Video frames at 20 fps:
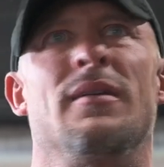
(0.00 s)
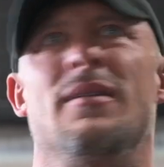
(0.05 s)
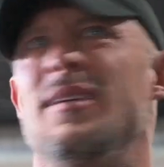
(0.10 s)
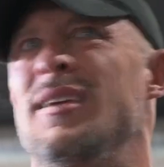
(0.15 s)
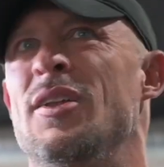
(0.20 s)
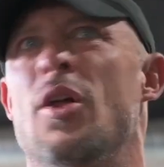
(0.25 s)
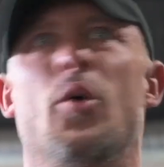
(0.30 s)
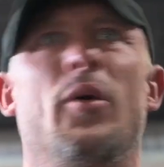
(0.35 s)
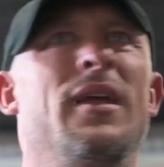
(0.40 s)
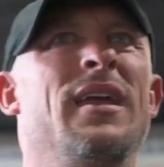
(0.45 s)

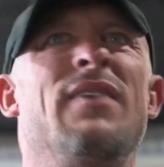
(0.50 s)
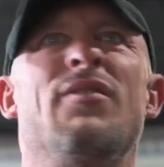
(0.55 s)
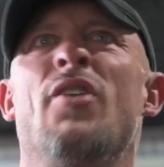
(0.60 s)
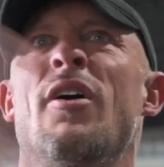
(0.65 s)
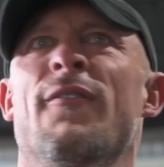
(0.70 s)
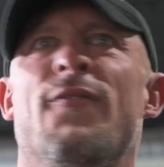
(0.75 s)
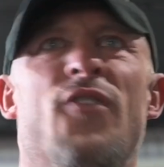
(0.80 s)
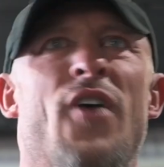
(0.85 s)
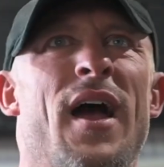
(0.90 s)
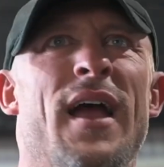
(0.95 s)
even
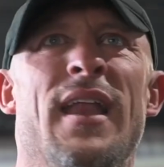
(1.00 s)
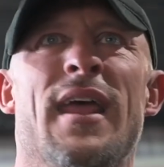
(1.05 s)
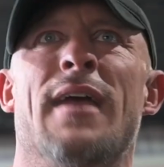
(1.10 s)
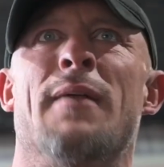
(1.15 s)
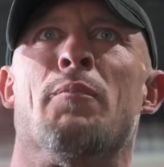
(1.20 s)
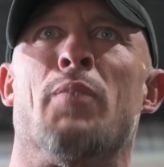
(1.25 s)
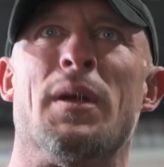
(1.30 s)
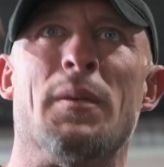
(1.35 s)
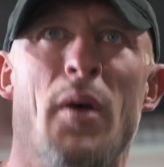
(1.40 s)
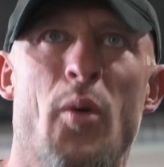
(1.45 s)
on Friday,
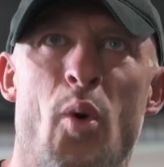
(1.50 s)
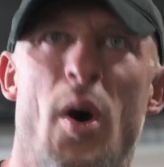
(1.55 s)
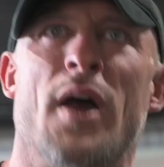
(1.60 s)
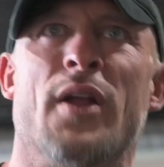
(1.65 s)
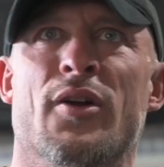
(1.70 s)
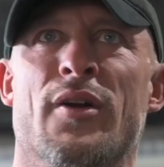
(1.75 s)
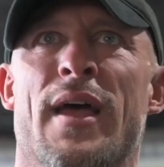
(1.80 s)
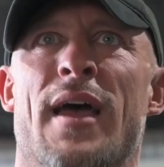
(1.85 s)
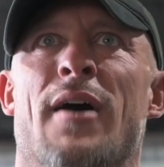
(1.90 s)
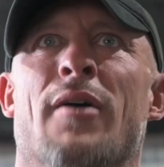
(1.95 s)
bring my
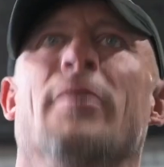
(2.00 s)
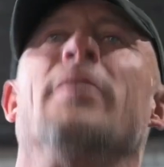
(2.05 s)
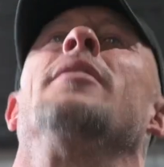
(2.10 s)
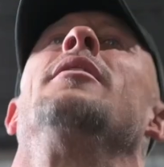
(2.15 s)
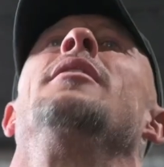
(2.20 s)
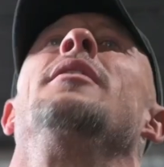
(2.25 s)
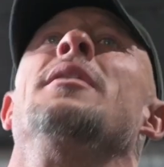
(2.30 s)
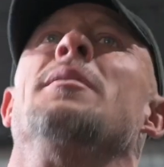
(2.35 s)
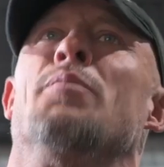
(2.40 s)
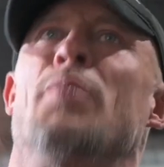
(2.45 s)
water down,
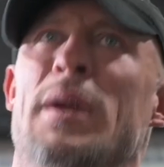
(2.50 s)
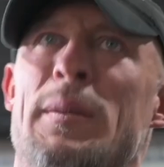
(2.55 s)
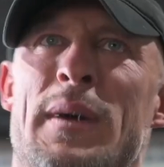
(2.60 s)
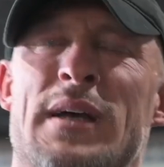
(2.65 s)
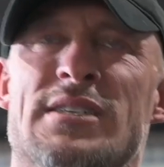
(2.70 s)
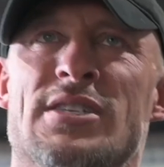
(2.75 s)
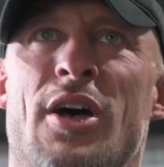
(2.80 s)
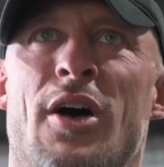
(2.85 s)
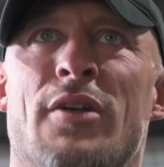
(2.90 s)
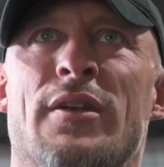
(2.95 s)
bring my
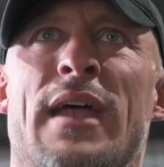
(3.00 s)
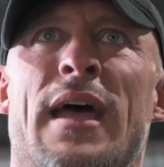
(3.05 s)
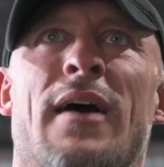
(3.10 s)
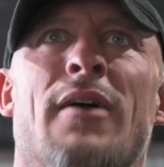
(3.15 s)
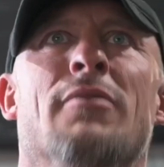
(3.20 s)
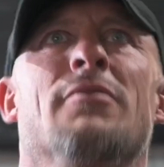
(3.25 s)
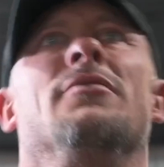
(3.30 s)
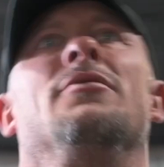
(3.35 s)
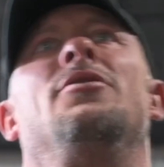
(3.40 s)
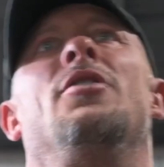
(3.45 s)
salt
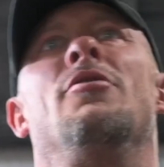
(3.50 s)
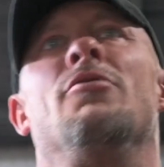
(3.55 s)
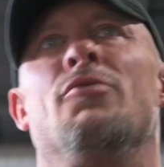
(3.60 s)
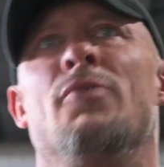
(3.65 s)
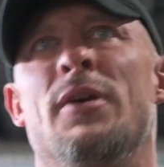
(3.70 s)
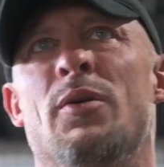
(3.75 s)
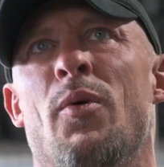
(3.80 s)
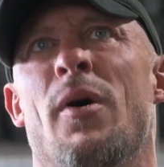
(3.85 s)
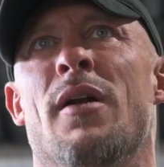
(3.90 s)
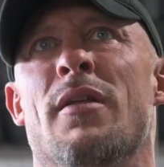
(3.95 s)
down, don't
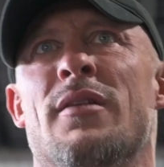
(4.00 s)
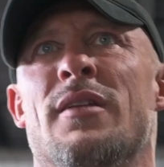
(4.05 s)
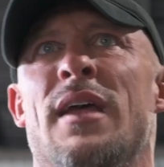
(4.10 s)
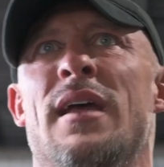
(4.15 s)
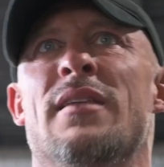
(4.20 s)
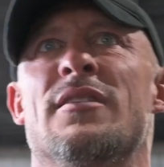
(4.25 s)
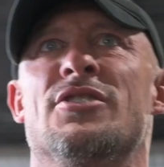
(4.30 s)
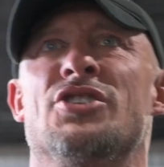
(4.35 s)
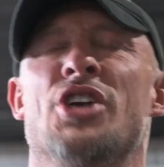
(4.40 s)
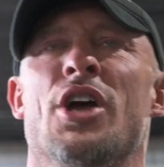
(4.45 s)
drink water the day
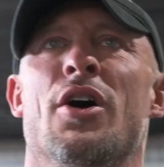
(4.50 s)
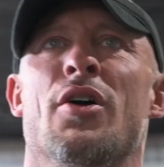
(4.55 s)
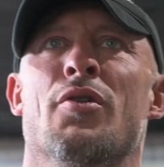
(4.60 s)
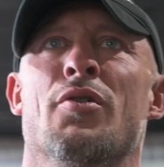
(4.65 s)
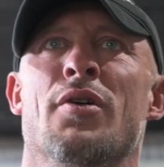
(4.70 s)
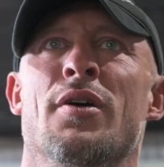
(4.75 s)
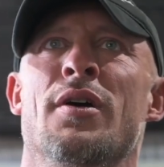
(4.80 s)
of the show.